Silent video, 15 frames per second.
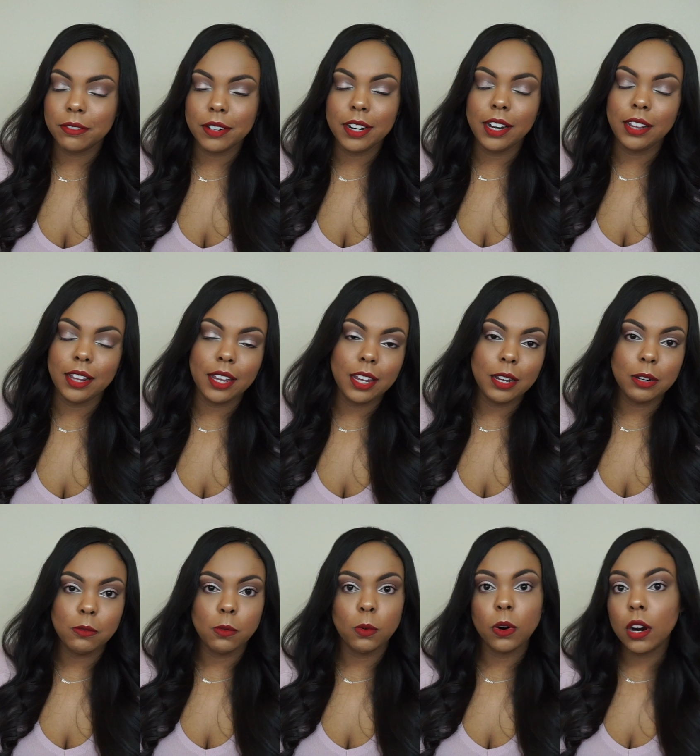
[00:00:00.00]
for
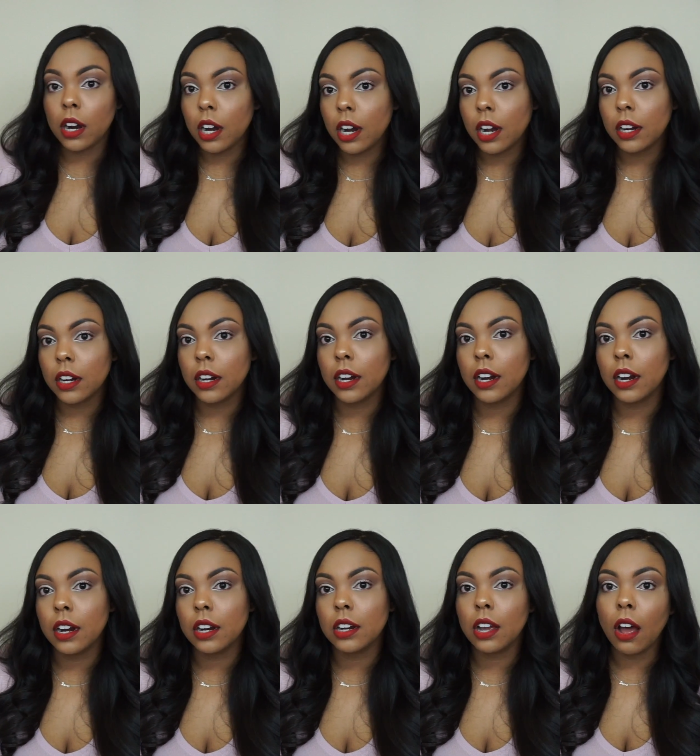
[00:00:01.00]
anything.
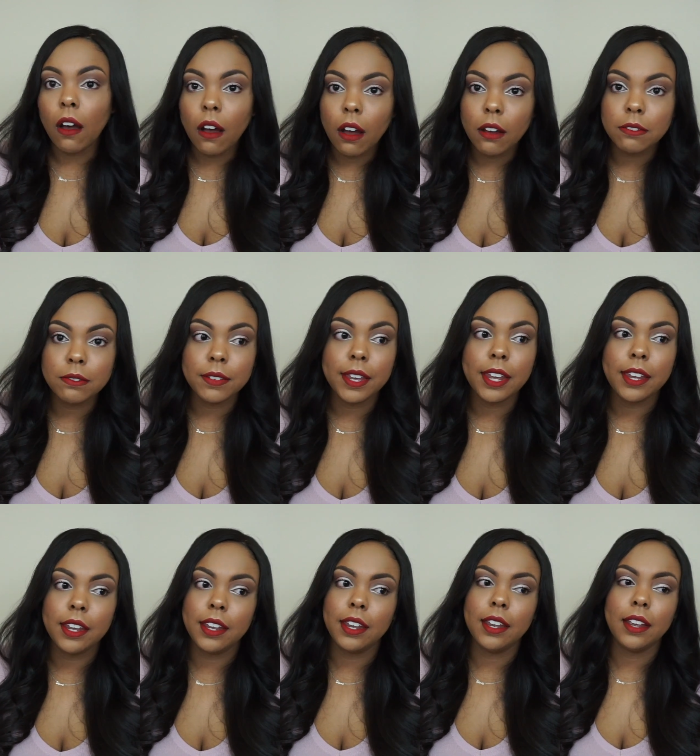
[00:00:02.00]
Water,
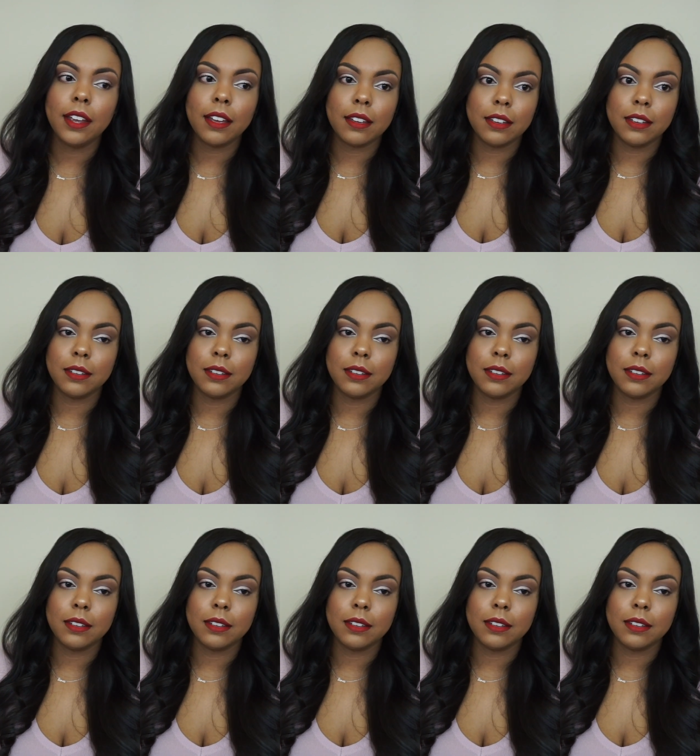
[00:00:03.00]
coffee,